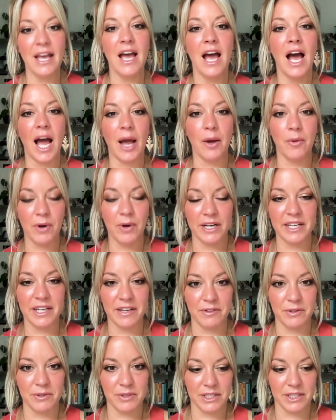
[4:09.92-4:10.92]
I want to give
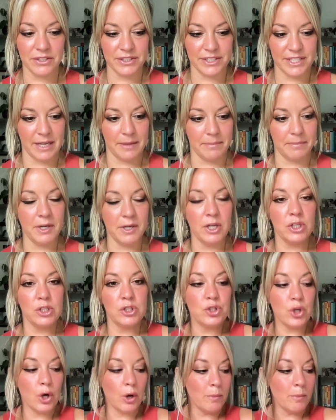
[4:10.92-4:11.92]
you a little tip.
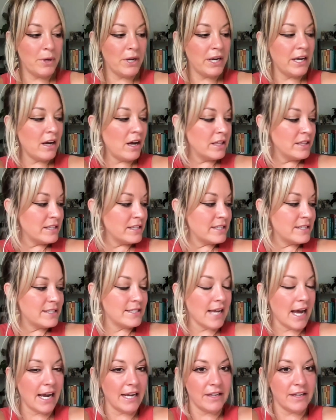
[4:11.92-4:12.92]
Don't put it on the
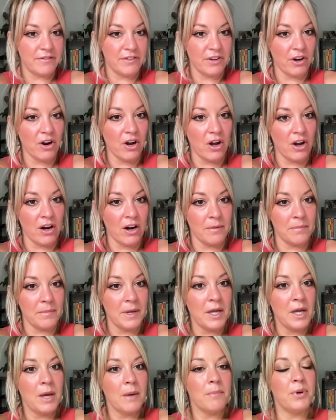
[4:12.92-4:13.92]
side of your arm,
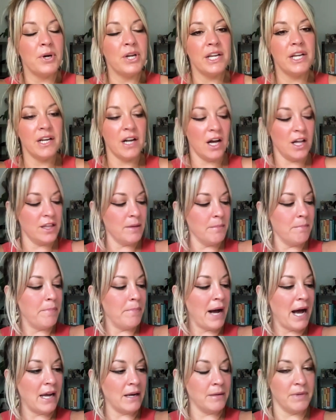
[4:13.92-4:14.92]
put it on the
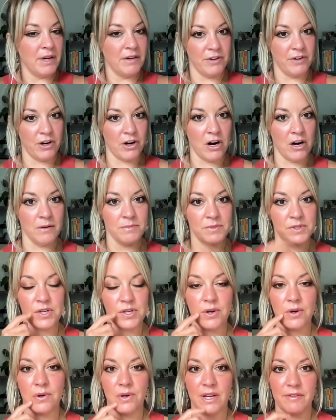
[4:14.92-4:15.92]
bottom of your arm.
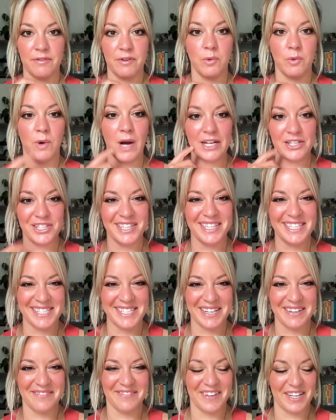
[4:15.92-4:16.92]
So if you're watching this
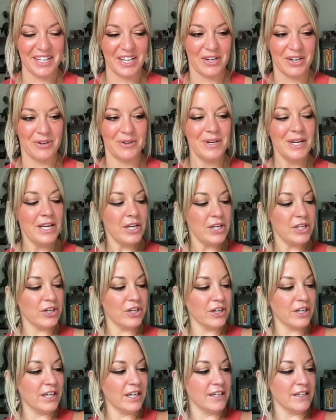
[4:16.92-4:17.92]
on video, you're
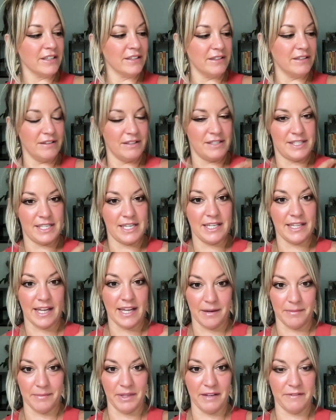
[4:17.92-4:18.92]
going to see that
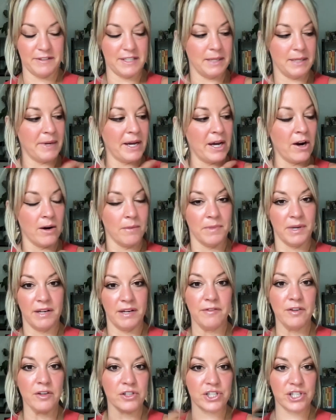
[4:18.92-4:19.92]
I'm lifting my arm. But
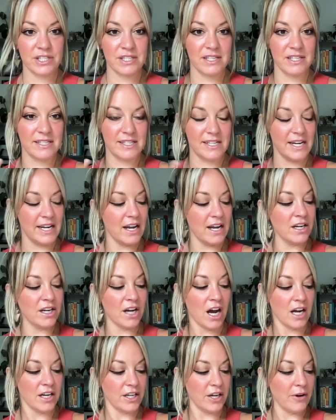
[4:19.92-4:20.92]
if you're just listening on
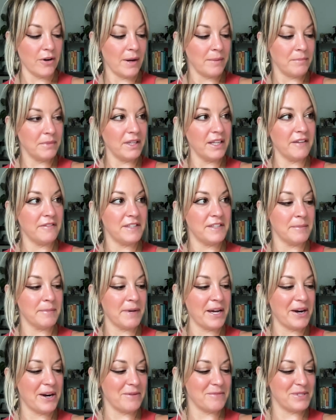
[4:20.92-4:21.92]
audio, I'm lifting my
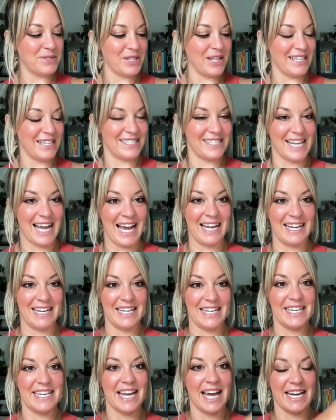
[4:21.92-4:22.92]
arm so that it's at a
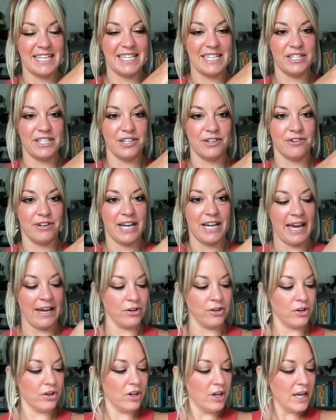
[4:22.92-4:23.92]
90-degree
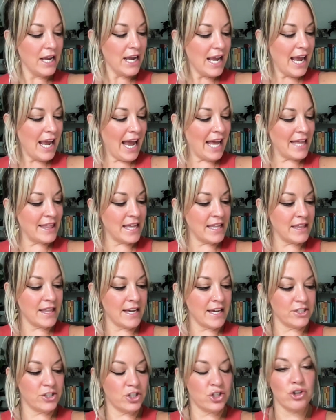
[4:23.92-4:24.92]
angle. And then the
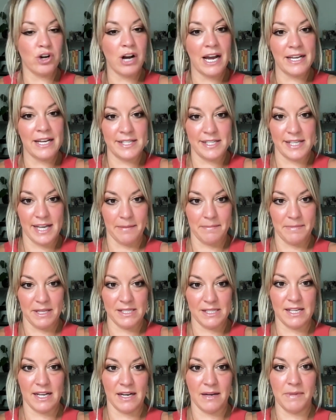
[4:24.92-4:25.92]
tricep that's
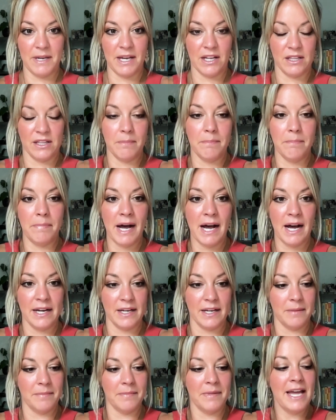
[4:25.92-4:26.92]
going to be on the
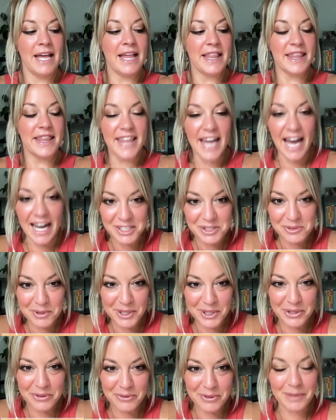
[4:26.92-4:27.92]
bottom, that's where
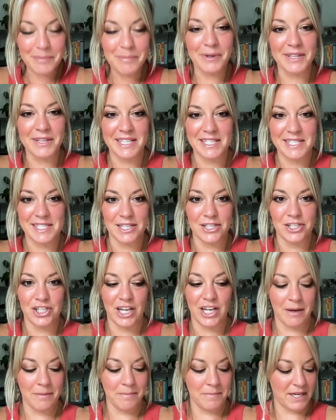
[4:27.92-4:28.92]
you want to put the
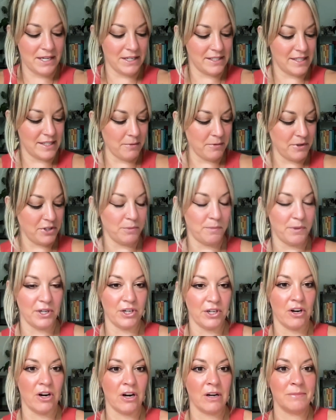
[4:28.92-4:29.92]
CGM, because then when you put
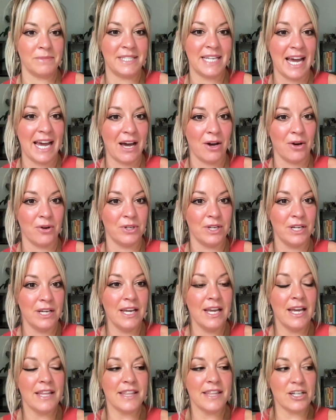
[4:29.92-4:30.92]
your arm down,
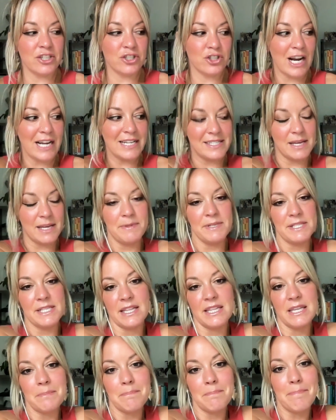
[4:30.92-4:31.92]
that tricep is on
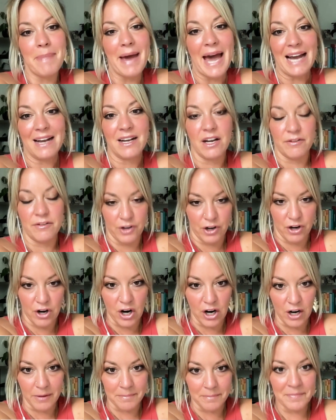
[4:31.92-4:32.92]
the back of your
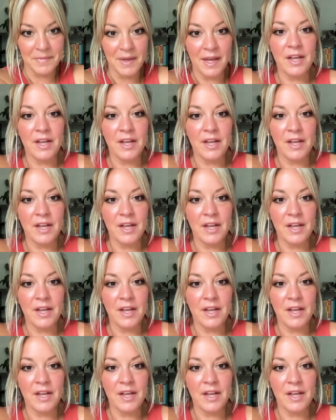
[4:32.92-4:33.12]
arm.